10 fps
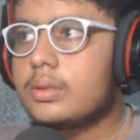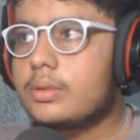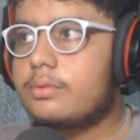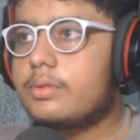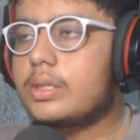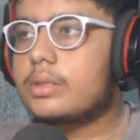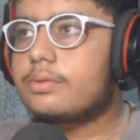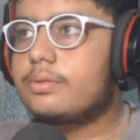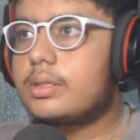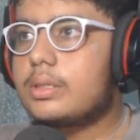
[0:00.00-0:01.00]

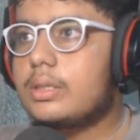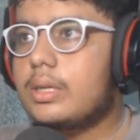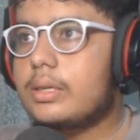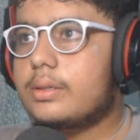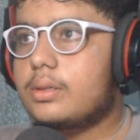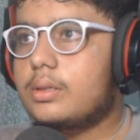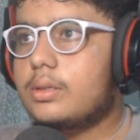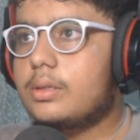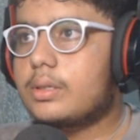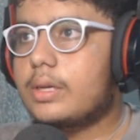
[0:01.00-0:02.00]
work for like
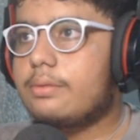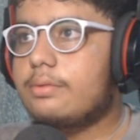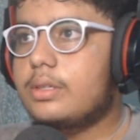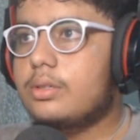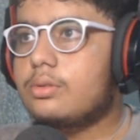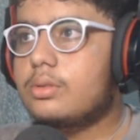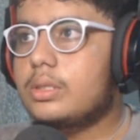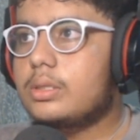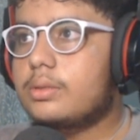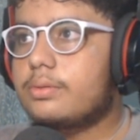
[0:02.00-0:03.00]
can we do
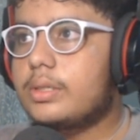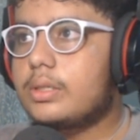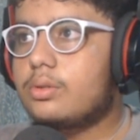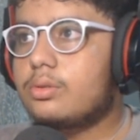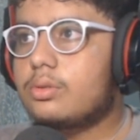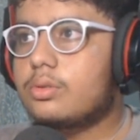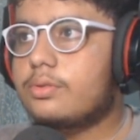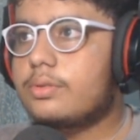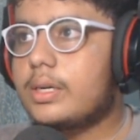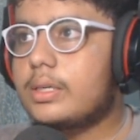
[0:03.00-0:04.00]
this with 2 to
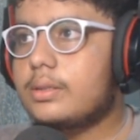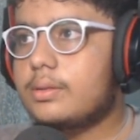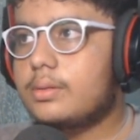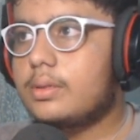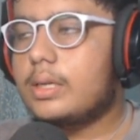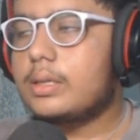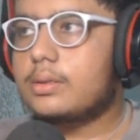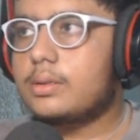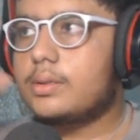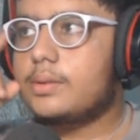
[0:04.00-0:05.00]
5,
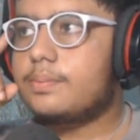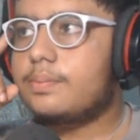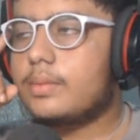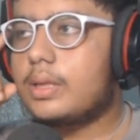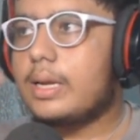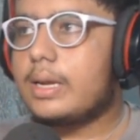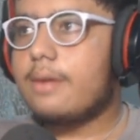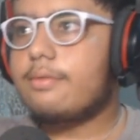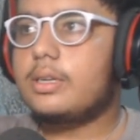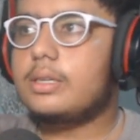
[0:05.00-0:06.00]
like
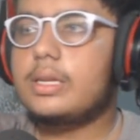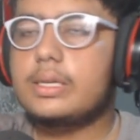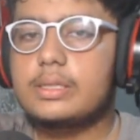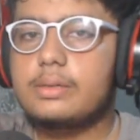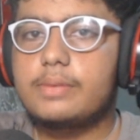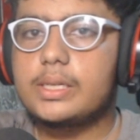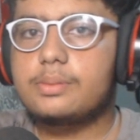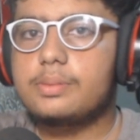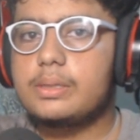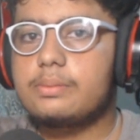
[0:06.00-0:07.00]
I've done like some
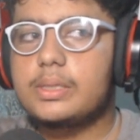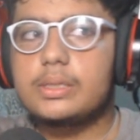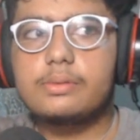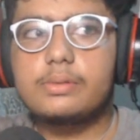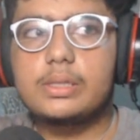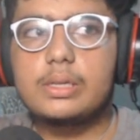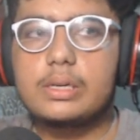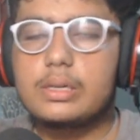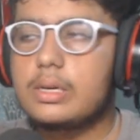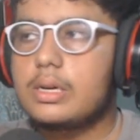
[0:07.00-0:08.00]
experiments with
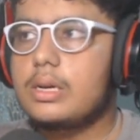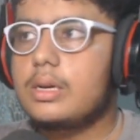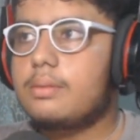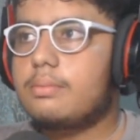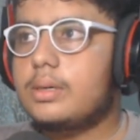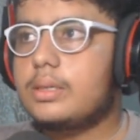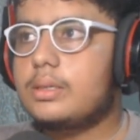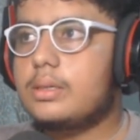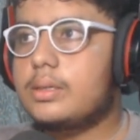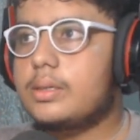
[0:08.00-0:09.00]
that,
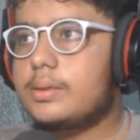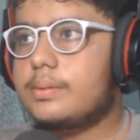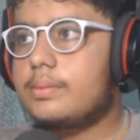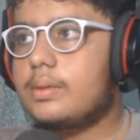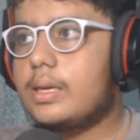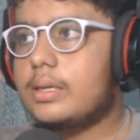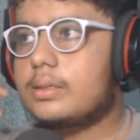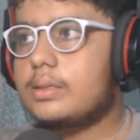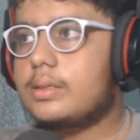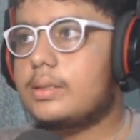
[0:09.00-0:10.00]
but
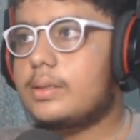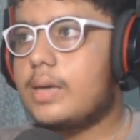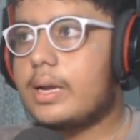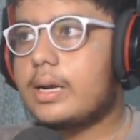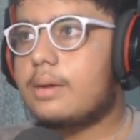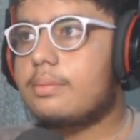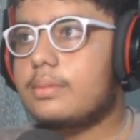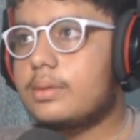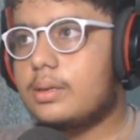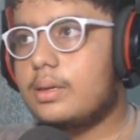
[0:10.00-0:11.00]
I
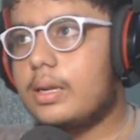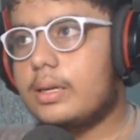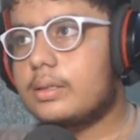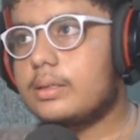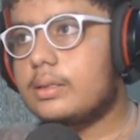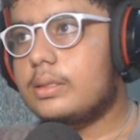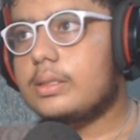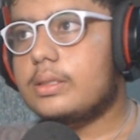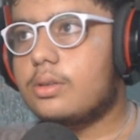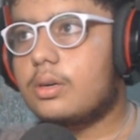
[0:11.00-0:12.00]
can't,
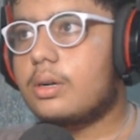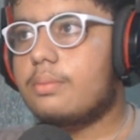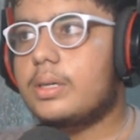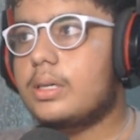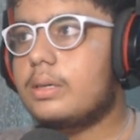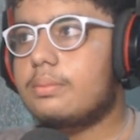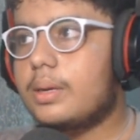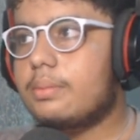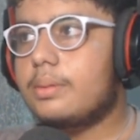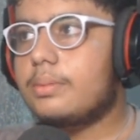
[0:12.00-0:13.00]
it is not coming in
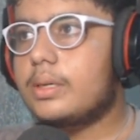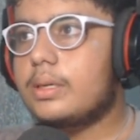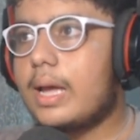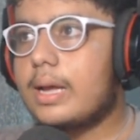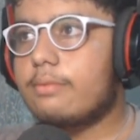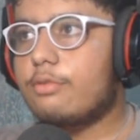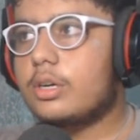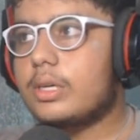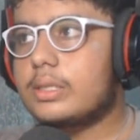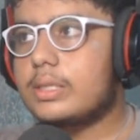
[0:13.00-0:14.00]
my memory
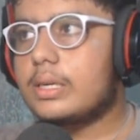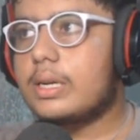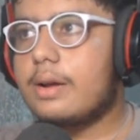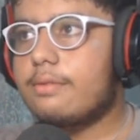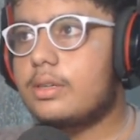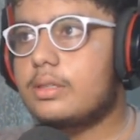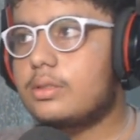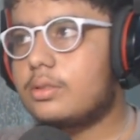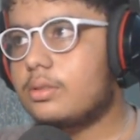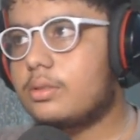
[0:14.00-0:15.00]
what exactly I've
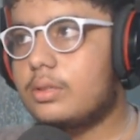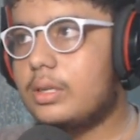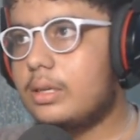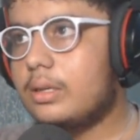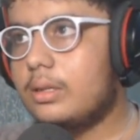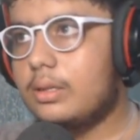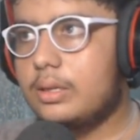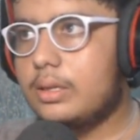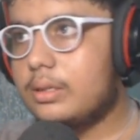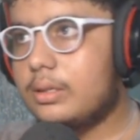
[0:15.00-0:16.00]
done. So let